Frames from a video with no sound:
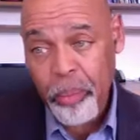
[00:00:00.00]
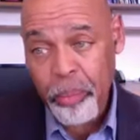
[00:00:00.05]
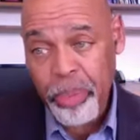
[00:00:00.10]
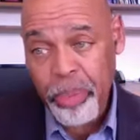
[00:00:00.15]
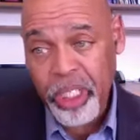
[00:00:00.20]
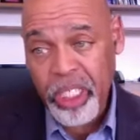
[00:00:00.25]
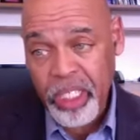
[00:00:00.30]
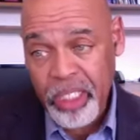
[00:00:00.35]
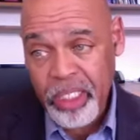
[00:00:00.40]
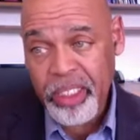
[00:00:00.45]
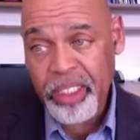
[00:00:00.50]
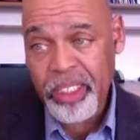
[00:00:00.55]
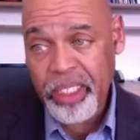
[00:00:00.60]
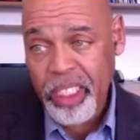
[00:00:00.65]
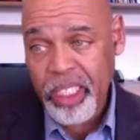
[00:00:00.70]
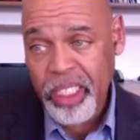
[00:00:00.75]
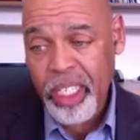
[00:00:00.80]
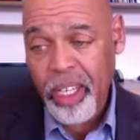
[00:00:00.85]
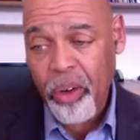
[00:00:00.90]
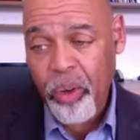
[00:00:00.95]
Because
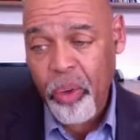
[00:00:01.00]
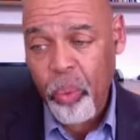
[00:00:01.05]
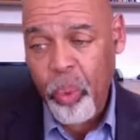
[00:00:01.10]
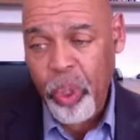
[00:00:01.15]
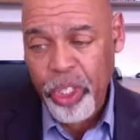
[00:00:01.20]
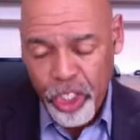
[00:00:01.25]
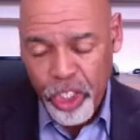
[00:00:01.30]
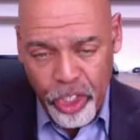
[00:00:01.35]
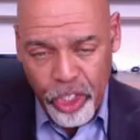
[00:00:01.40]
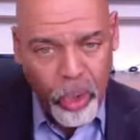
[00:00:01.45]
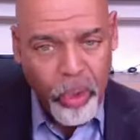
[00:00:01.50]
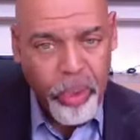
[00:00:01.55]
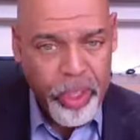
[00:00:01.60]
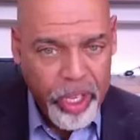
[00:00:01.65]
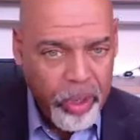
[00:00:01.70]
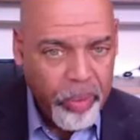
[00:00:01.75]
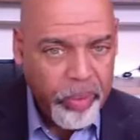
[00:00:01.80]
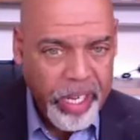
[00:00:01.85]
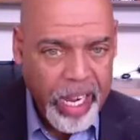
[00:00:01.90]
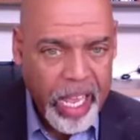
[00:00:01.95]
when you know
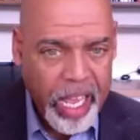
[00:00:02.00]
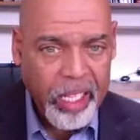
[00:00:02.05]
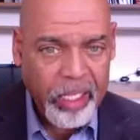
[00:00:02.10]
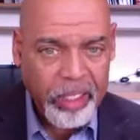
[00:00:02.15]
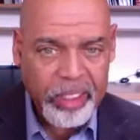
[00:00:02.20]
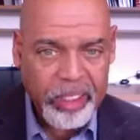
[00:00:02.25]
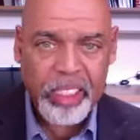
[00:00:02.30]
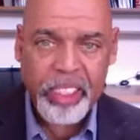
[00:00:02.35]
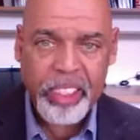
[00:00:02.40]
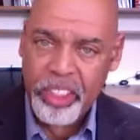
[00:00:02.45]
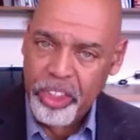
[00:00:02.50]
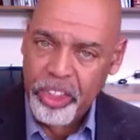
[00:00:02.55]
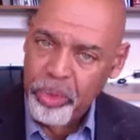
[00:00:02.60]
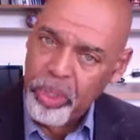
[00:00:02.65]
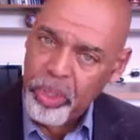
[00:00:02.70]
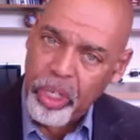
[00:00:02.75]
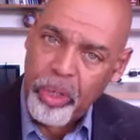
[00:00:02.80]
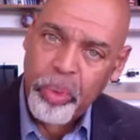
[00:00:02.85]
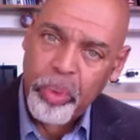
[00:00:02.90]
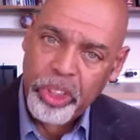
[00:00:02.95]
their reality, then you
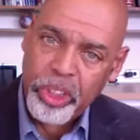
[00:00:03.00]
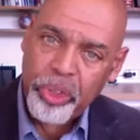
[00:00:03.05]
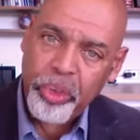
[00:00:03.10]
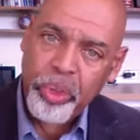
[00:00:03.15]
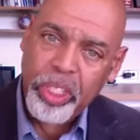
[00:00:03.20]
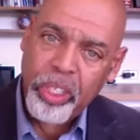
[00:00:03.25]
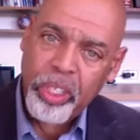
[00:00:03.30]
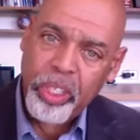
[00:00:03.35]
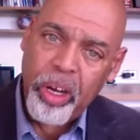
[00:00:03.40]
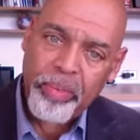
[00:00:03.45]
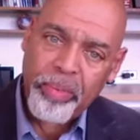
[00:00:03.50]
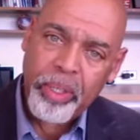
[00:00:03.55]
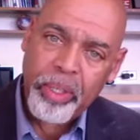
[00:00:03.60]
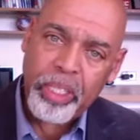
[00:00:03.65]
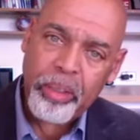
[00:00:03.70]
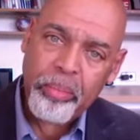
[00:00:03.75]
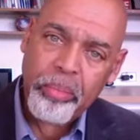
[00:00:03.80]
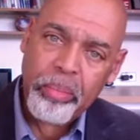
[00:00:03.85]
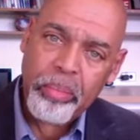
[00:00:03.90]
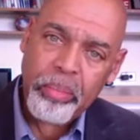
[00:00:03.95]
know what you can offer
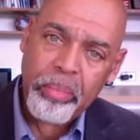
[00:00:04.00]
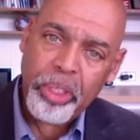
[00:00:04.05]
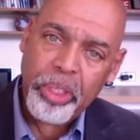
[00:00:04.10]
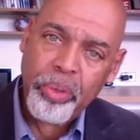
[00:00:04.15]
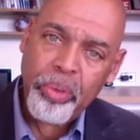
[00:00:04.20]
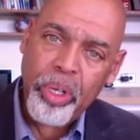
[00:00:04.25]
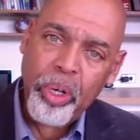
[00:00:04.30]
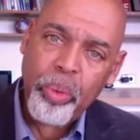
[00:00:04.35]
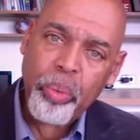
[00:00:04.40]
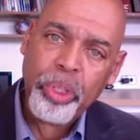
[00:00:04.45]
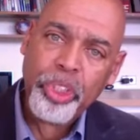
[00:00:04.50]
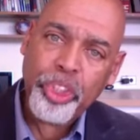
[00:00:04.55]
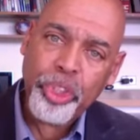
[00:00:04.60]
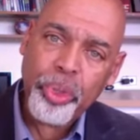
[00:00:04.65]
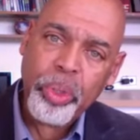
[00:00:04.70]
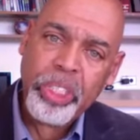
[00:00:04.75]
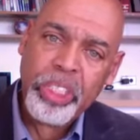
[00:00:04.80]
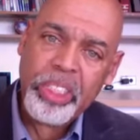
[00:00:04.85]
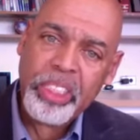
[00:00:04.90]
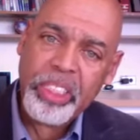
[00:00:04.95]
them. You know what
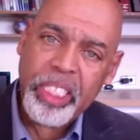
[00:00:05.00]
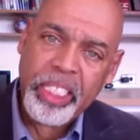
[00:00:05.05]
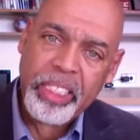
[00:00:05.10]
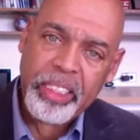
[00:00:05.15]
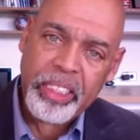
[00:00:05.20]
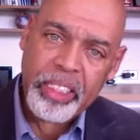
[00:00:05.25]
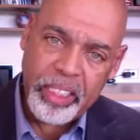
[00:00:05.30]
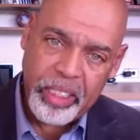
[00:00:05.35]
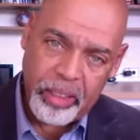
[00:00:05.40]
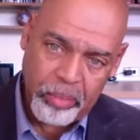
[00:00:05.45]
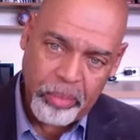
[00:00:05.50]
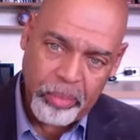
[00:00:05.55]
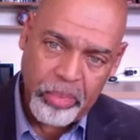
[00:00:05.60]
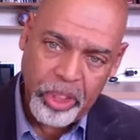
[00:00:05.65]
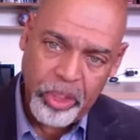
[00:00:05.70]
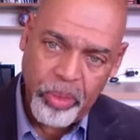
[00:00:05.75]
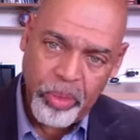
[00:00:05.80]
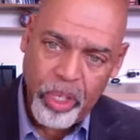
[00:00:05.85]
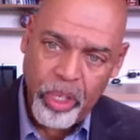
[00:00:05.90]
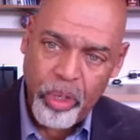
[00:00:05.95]
you can say to them.
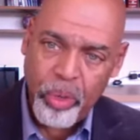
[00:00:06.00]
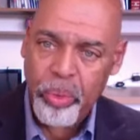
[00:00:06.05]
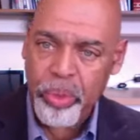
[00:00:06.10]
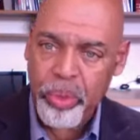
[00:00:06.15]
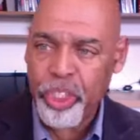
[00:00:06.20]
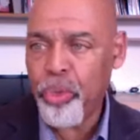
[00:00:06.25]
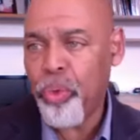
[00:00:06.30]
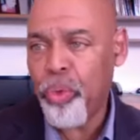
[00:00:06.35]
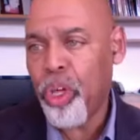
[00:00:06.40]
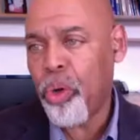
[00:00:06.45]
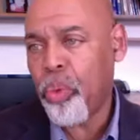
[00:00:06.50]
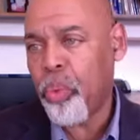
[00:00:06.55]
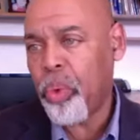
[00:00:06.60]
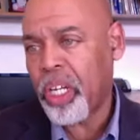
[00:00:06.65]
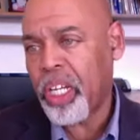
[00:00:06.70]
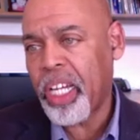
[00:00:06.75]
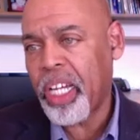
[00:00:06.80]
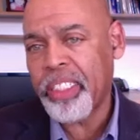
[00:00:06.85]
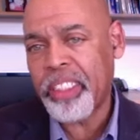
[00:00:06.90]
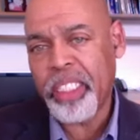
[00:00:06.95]
You know
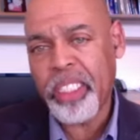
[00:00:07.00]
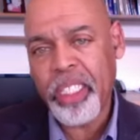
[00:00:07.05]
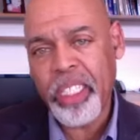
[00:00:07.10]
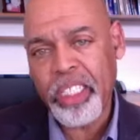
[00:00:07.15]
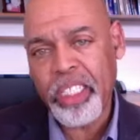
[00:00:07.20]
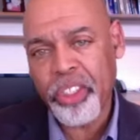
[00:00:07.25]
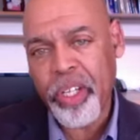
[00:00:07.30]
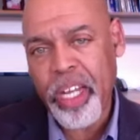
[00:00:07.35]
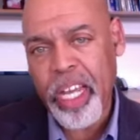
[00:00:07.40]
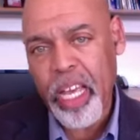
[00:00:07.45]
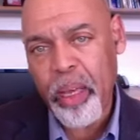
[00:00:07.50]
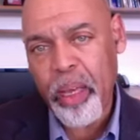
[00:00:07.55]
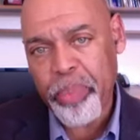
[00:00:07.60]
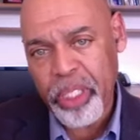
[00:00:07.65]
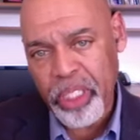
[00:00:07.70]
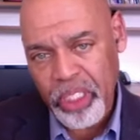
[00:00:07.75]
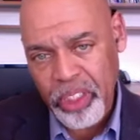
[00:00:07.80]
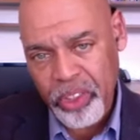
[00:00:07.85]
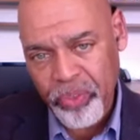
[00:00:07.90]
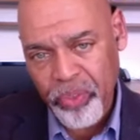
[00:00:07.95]
what kinds of things are
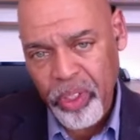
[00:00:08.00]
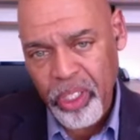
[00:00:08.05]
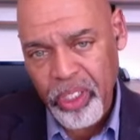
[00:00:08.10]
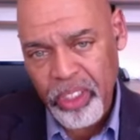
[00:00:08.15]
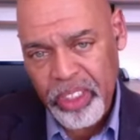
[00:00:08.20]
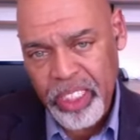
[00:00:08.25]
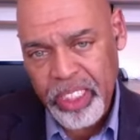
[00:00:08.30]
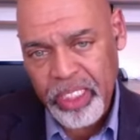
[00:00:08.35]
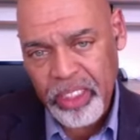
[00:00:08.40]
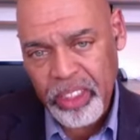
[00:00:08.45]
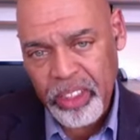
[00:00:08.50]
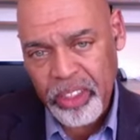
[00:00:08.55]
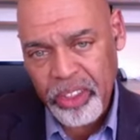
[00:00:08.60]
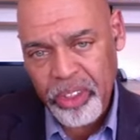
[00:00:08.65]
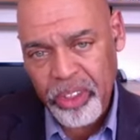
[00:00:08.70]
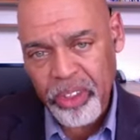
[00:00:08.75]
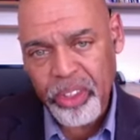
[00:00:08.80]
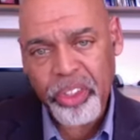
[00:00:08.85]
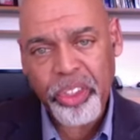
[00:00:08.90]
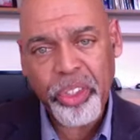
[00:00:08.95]
happening as far as that's
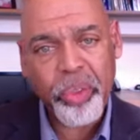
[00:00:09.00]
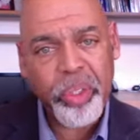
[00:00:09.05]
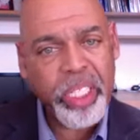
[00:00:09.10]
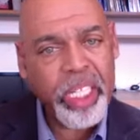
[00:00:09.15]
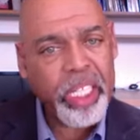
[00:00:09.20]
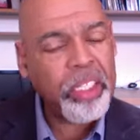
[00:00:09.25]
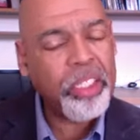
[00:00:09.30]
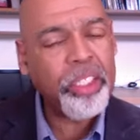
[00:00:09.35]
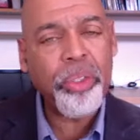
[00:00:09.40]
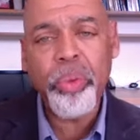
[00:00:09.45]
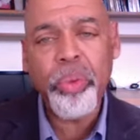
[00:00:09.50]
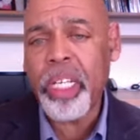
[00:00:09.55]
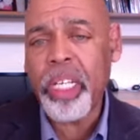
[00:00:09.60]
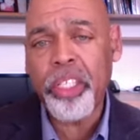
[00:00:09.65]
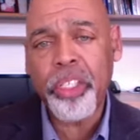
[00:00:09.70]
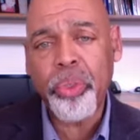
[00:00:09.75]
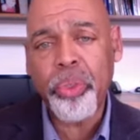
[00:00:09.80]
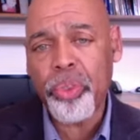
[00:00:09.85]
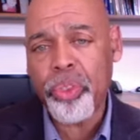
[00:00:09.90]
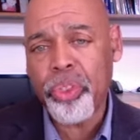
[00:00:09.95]
concerned. So you get
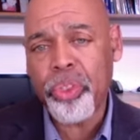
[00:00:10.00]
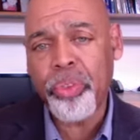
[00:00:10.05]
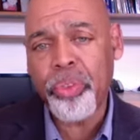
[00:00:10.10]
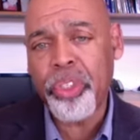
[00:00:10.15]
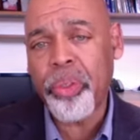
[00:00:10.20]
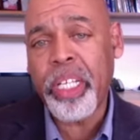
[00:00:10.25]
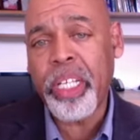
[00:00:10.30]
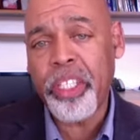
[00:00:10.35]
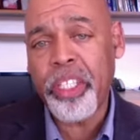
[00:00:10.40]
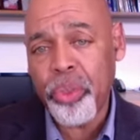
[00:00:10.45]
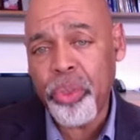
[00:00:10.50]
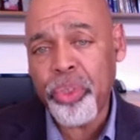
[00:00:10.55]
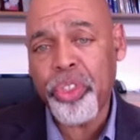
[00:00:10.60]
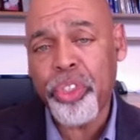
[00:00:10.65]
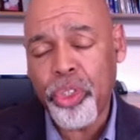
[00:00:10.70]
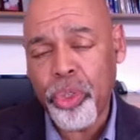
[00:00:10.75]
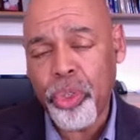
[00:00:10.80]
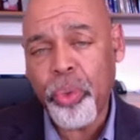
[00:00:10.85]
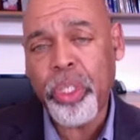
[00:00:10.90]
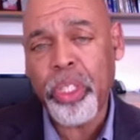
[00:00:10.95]
used
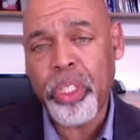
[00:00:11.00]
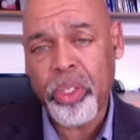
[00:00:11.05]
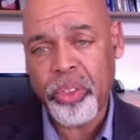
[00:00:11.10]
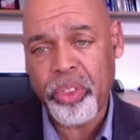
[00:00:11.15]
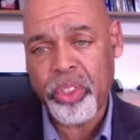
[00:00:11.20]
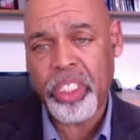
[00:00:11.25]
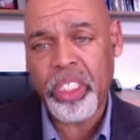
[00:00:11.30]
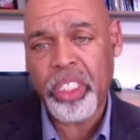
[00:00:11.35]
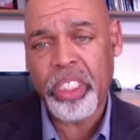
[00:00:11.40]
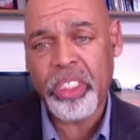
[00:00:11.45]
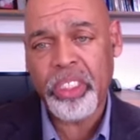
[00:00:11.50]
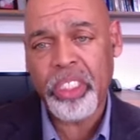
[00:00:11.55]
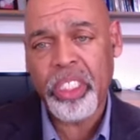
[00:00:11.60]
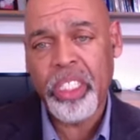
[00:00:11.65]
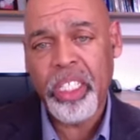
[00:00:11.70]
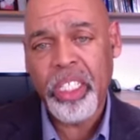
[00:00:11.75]
to doing those things.